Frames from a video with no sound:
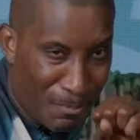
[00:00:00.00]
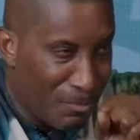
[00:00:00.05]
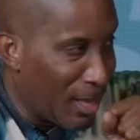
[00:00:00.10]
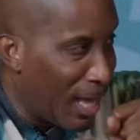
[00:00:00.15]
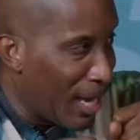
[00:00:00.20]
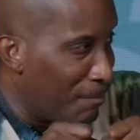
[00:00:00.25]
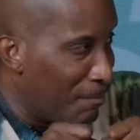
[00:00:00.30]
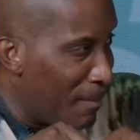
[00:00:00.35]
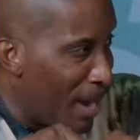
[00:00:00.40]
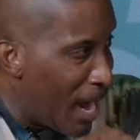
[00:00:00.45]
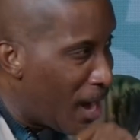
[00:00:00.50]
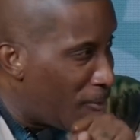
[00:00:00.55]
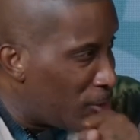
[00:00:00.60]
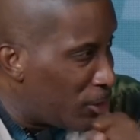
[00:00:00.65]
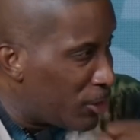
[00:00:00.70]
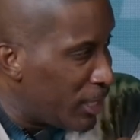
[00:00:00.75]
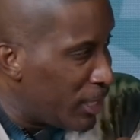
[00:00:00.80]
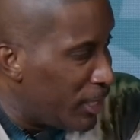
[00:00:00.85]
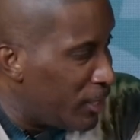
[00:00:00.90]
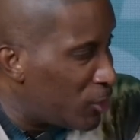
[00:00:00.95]
like
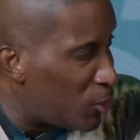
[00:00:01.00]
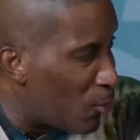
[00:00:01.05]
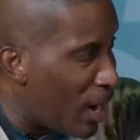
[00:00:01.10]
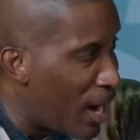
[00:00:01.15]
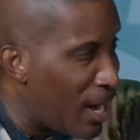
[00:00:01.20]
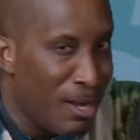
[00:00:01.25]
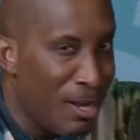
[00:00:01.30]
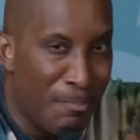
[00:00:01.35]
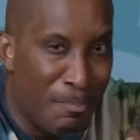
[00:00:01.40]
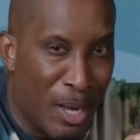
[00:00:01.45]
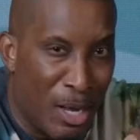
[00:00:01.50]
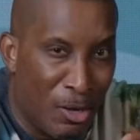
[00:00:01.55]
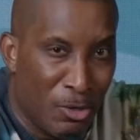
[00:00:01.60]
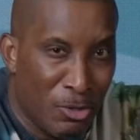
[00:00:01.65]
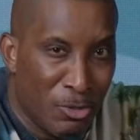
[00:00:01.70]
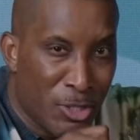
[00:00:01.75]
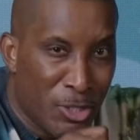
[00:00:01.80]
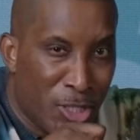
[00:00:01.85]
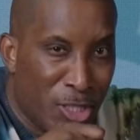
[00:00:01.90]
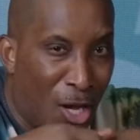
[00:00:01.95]
marrow's intertwined in
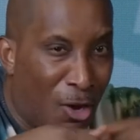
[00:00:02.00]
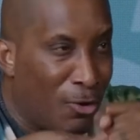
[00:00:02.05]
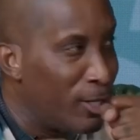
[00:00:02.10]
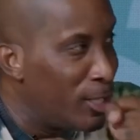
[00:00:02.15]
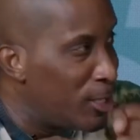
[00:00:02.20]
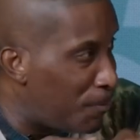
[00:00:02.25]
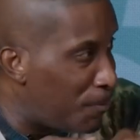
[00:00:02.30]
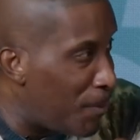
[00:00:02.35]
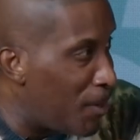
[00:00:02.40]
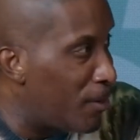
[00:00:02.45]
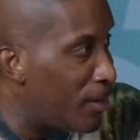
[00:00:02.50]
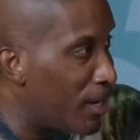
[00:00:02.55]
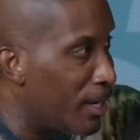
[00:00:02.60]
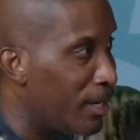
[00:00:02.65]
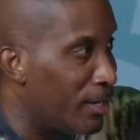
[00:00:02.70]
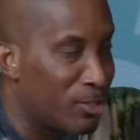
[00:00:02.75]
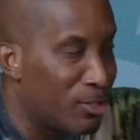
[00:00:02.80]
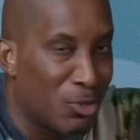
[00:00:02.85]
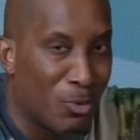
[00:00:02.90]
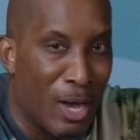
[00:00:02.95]
bones, mm-hmm. soul and spirit are
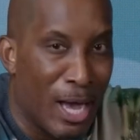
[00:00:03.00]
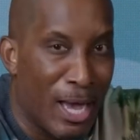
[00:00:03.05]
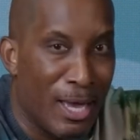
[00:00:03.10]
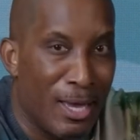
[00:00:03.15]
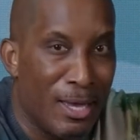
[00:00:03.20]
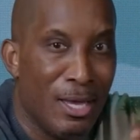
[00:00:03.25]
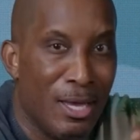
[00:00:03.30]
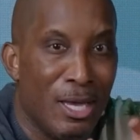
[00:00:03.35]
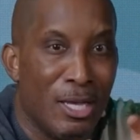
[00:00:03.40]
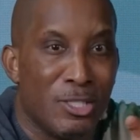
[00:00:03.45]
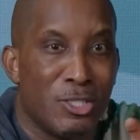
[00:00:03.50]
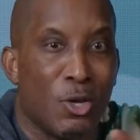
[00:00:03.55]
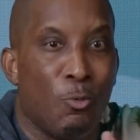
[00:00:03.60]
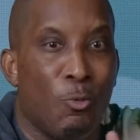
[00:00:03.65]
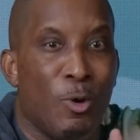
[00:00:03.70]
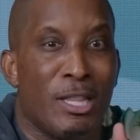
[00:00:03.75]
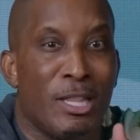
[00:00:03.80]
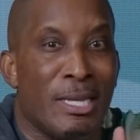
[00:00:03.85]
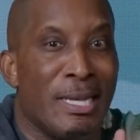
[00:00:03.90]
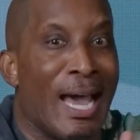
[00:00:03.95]
intertwined. Yeah. So
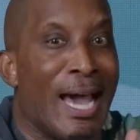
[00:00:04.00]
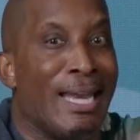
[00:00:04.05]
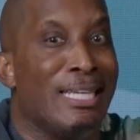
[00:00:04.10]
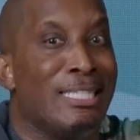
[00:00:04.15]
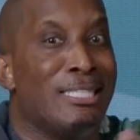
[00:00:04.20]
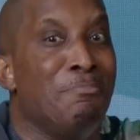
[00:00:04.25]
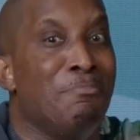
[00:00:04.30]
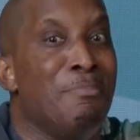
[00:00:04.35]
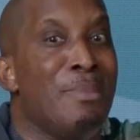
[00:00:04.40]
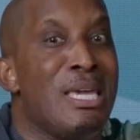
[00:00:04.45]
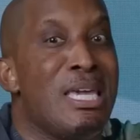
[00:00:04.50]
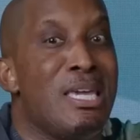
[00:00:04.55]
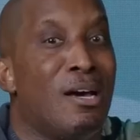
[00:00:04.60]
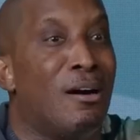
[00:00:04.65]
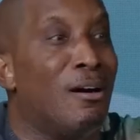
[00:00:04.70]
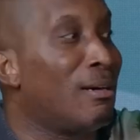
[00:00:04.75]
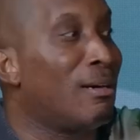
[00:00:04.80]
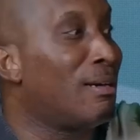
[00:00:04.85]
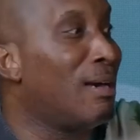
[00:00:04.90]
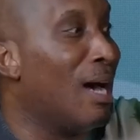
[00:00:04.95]
whether or not it's me
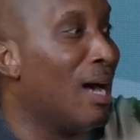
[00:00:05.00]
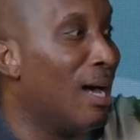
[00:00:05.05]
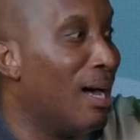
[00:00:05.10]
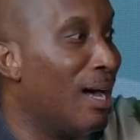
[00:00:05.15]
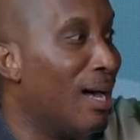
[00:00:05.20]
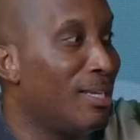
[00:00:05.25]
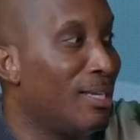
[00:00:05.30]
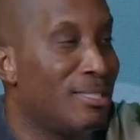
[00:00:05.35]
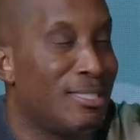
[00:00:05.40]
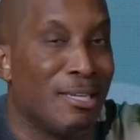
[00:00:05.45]
or God,